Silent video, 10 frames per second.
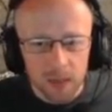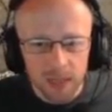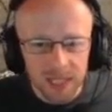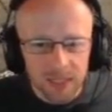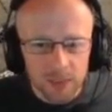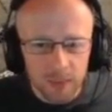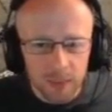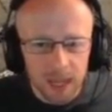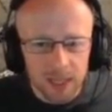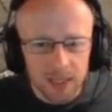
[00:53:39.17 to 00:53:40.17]
We need them
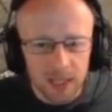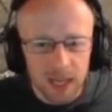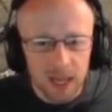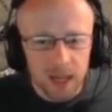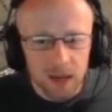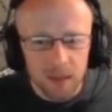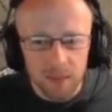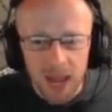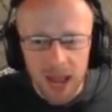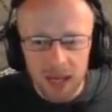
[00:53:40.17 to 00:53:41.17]
supplies there.
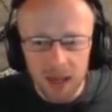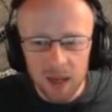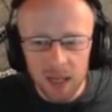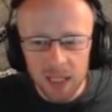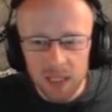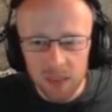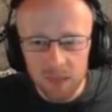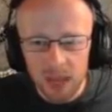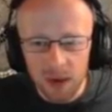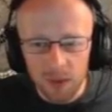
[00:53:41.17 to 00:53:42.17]
Men, it's the
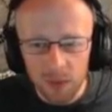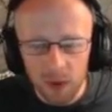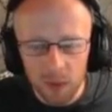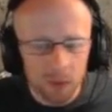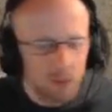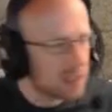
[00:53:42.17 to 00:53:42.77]
men aren't the problem.